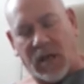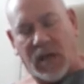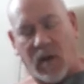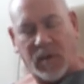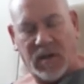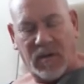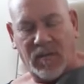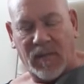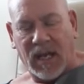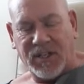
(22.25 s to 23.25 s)
and I'm going to
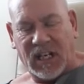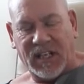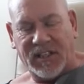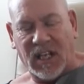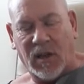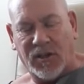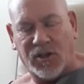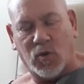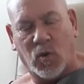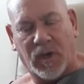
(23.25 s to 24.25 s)
basically tell the
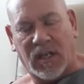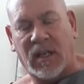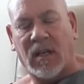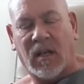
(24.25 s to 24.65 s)
story